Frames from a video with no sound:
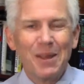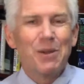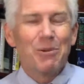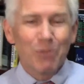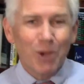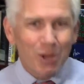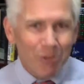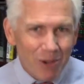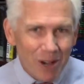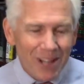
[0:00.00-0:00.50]

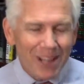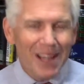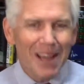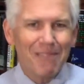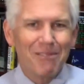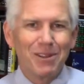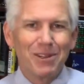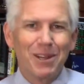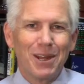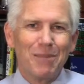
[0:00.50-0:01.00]
We will
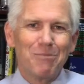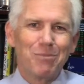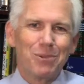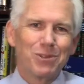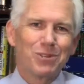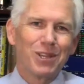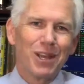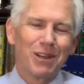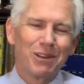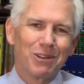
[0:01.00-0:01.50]
have a
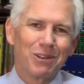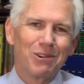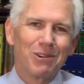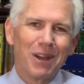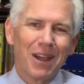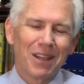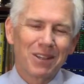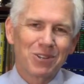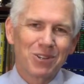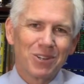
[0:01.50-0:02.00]
10%
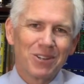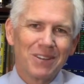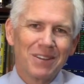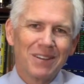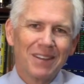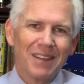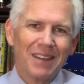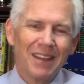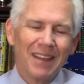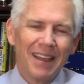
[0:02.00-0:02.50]
correction,
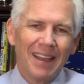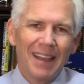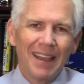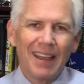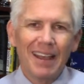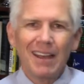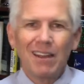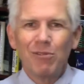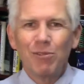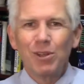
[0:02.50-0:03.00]

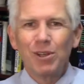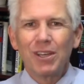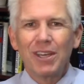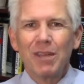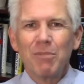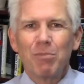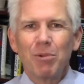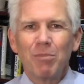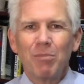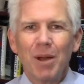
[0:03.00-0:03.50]
and if you
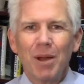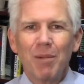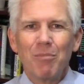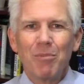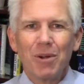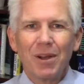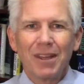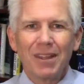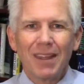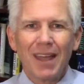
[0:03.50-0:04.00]
keep
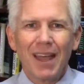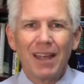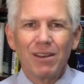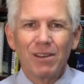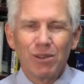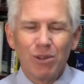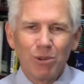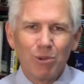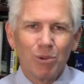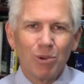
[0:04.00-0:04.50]
remembering that,
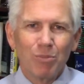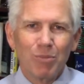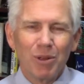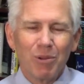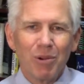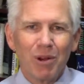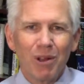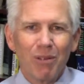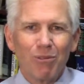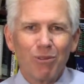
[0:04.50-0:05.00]
you will be
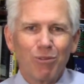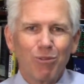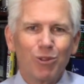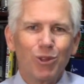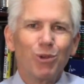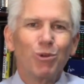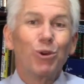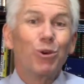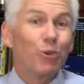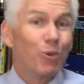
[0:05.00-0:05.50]
one of the
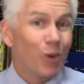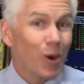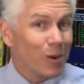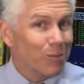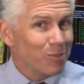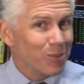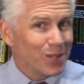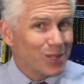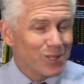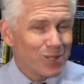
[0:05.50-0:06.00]
few who
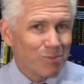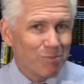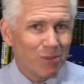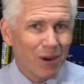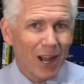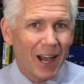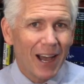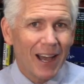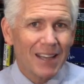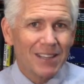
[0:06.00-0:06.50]
won't be
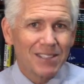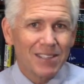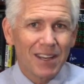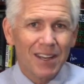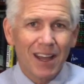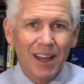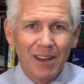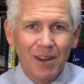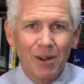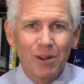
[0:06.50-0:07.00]
surprised, and
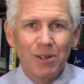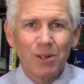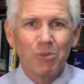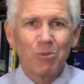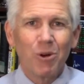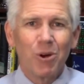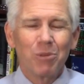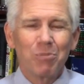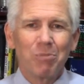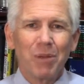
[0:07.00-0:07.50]
I know you
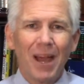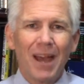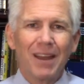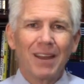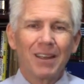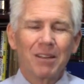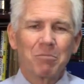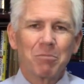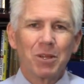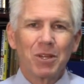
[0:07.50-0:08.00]
won't
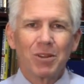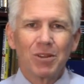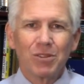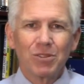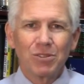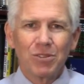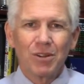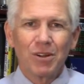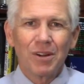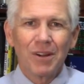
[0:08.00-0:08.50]
panic
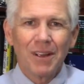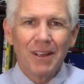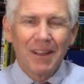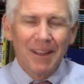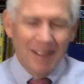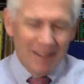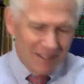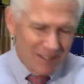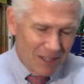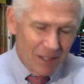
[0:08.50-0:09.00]
because you're
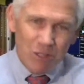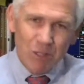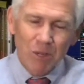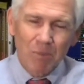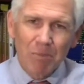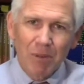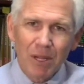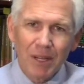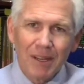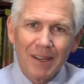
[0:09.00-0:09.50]

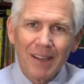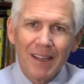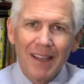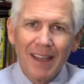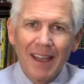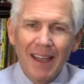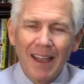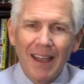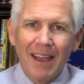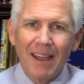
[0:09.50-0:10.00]
disciplined
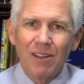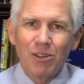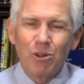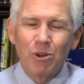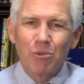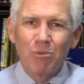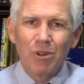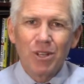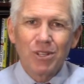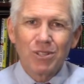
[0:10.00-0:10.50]
and
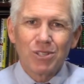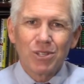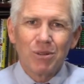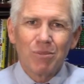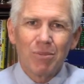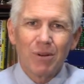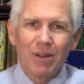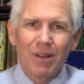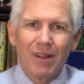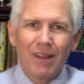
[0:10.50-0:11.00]
you're
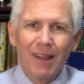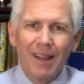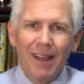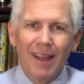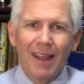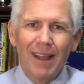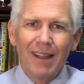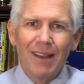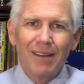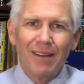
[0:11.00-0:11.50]
reasonable
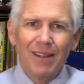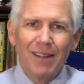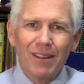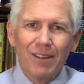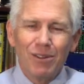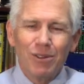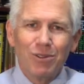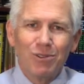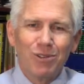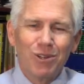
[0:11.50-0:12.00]
and
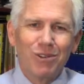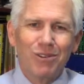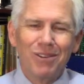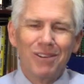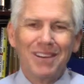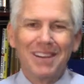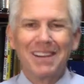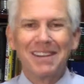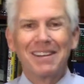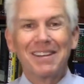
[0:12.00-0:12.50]
you tune
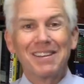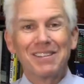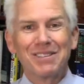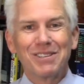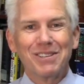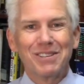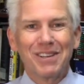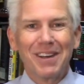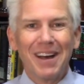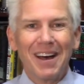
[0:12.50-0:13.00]
in and
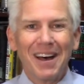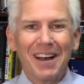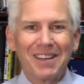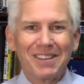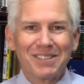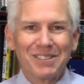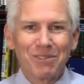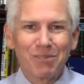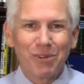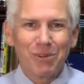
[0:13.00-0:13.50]
listen to
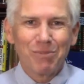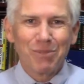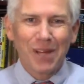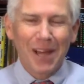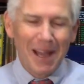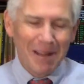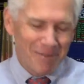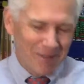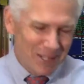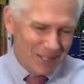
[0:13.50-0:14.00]
us from
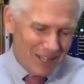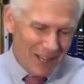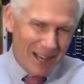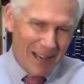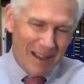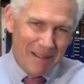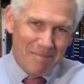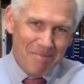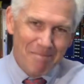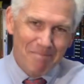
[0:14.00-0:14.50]
time to
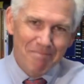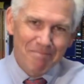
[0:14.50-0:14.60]
time.